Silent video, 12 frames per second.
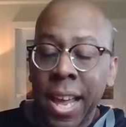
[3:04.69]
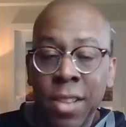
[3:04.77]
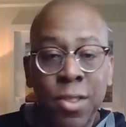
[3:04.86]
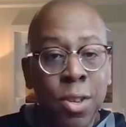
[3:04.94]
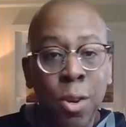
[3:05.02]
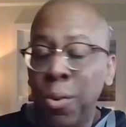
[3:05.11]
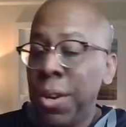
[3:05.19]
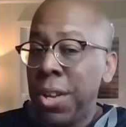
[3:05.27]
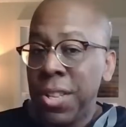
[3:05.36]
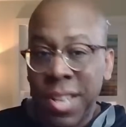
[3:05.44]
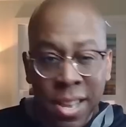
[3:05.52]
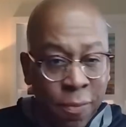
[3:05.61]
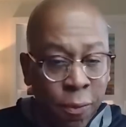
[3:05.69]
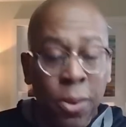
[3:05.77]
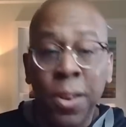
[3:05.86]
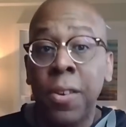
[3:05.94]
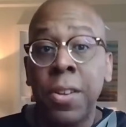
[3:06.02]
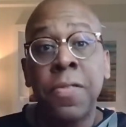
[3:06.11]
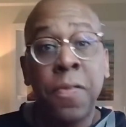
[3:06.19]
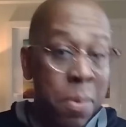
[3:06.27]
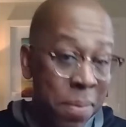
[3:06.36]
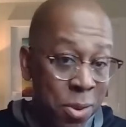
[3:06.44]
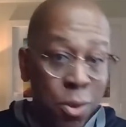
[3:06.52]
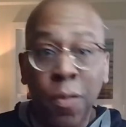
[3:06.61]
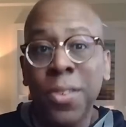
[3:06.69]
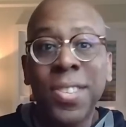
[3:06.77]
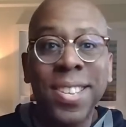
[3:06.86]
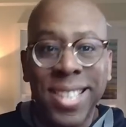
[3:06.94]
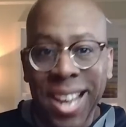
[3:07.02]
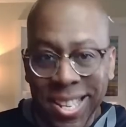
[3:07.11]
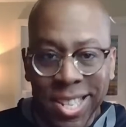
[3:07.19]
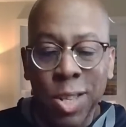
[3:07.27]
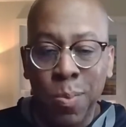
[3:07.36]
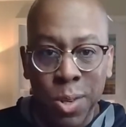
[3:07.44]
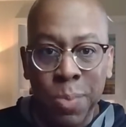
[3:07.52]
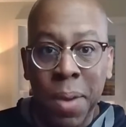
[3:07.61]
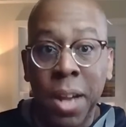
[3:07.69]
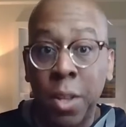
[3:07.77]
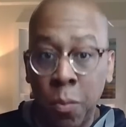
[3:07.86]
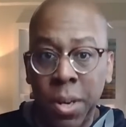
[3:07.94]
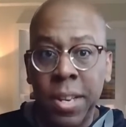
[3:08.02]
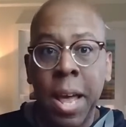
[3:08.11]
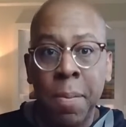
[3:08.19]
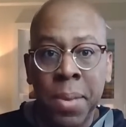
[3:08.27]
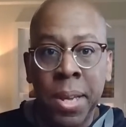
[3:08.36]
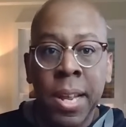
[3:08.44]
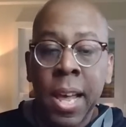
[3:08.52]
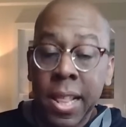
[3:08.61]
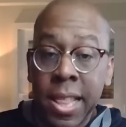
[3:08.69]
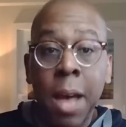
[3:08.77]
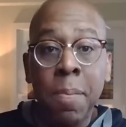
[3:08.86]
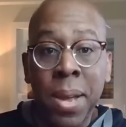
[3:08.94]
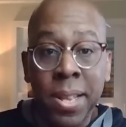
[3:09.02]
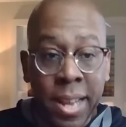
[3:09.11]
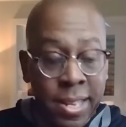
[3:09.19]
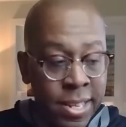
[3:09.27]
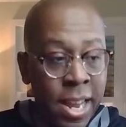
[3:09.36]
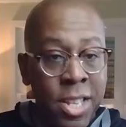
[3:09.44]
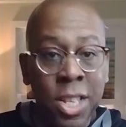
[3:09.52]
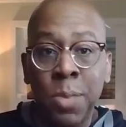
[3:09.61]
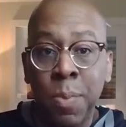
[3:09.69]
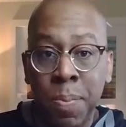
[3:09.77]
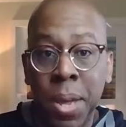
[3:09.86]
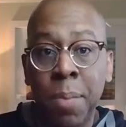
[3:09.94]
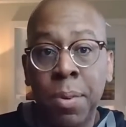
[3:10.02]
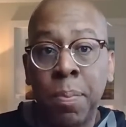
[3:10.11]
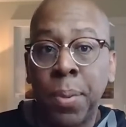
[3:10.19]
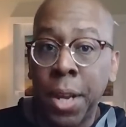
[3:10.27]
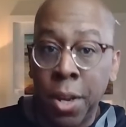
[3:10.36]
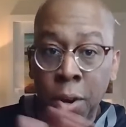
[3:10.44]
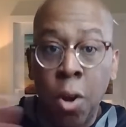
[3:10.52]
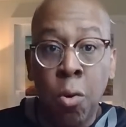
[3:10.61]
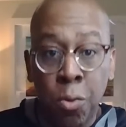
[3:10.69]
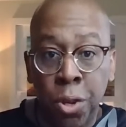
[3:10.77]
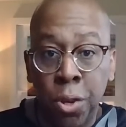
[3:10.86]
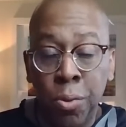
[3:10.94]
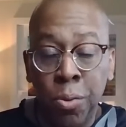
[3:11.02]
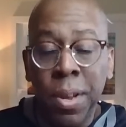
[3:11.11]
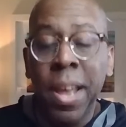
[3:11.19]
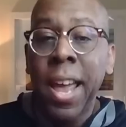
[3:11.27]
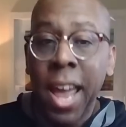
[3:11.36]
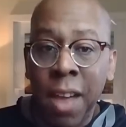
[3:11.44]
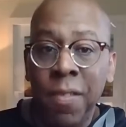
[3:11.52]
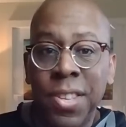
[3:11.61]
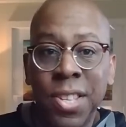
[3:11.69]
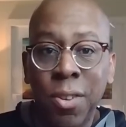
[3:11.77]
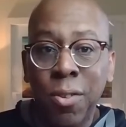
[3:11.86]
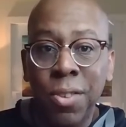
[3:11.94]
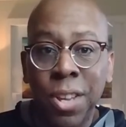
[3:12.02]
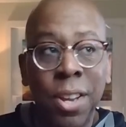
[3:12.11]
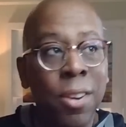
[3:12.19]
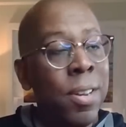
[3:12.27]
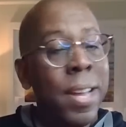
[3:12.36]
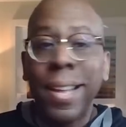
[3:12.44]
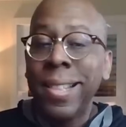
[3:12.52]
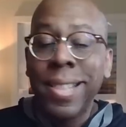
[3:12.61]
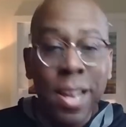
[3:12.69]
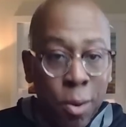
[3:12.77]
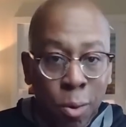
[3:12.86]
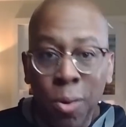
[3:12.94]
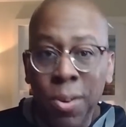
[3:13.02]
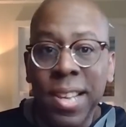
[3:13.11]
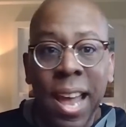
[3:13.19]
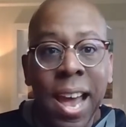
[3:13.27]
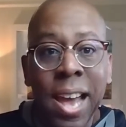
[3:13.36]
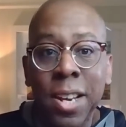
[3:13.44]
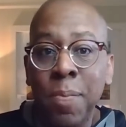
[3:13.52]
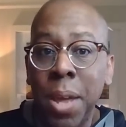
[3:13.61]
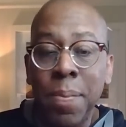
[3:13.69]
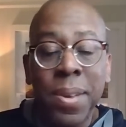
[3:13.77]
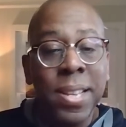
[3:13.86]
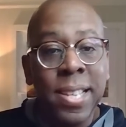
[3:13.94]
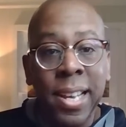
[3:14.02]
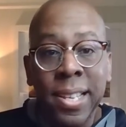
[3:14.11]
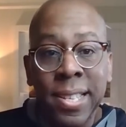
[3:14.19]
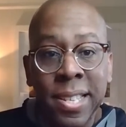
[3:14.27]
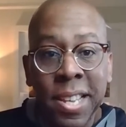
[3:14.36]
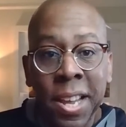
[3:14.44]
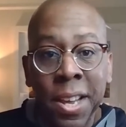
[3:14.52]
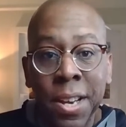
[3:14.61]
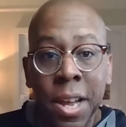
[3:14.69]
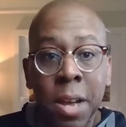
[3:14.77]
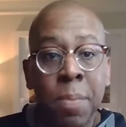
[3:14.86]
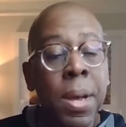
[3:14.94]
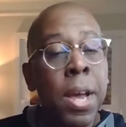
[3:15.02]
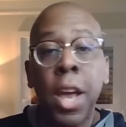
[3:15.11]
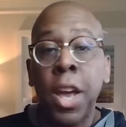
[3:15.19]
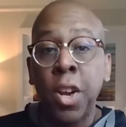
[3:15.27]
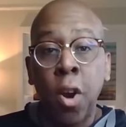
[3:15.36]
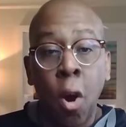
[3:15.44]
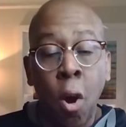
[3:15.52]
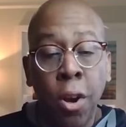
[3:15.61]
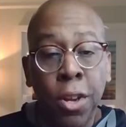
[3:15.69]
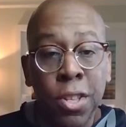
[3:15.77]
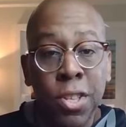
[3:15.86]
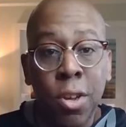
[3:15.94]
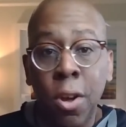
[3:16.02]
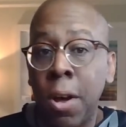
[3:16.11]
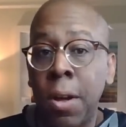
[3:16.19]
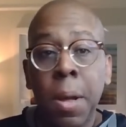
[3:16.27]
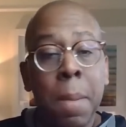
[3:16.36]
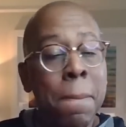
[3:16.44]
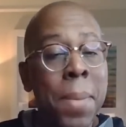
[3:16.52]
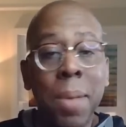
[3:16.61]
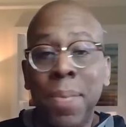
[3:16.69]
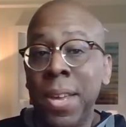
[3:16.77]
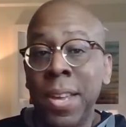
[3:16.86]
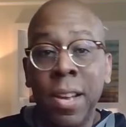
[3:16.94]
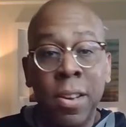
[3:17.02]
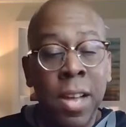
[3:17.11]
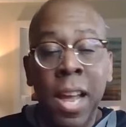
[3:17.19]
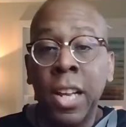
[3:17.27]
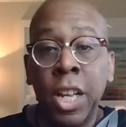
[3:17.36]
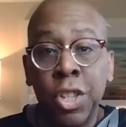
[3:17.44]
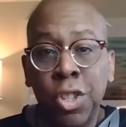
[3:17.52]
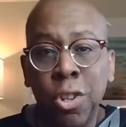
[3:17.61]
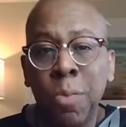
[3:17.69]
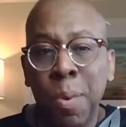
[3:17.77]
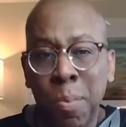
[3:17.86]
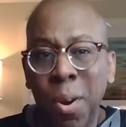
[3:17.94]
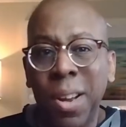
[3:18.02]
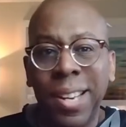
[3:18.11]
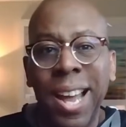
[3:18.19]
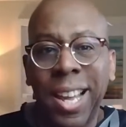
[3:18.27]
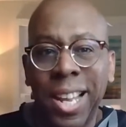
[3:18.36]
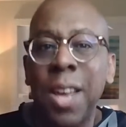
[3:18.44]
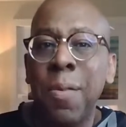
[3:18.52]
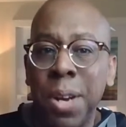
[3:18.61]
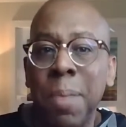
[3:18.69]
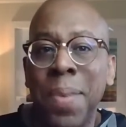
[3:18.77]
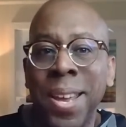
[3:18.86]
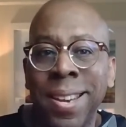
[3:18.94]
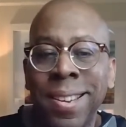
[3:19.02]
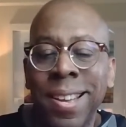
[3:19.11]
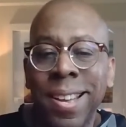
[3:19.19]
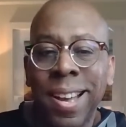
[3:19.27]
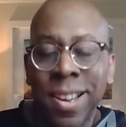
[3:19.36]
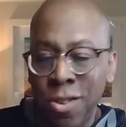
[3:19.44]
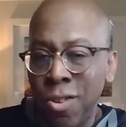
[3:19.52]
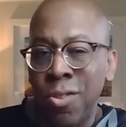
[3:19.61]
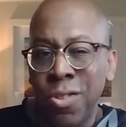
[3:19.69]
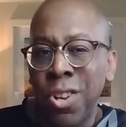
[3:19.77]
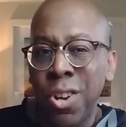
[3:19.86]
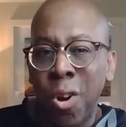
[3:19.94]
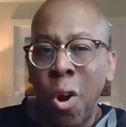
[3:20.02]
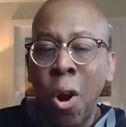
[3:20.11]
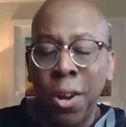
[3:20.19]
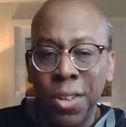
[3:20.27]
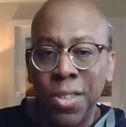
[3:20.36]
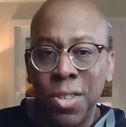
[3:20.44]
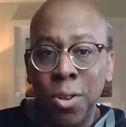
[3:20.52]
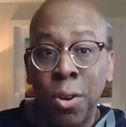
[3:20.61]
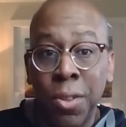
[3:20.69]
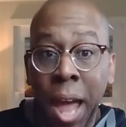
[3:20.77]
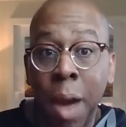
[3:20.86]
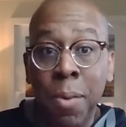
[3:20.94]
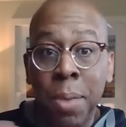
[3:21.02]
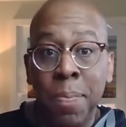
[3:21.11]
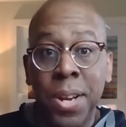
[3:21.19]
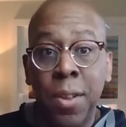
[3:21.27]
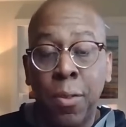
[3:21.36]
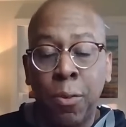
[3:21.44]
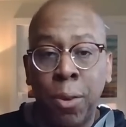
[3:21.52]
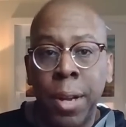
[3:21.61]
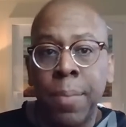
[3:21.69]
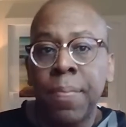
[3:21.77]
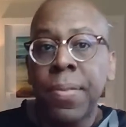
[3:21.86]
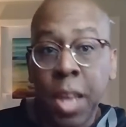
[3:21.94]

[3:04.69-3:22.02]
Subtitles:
And so from a University of Texas perspective, what did that mean? That meant that Texas would be able to play an OU every single year. Then, of course, add in maybe a Texas A&M and an Arkansas, maybe a LSU, but more likely it would have been Arkansas. That would have been a 3.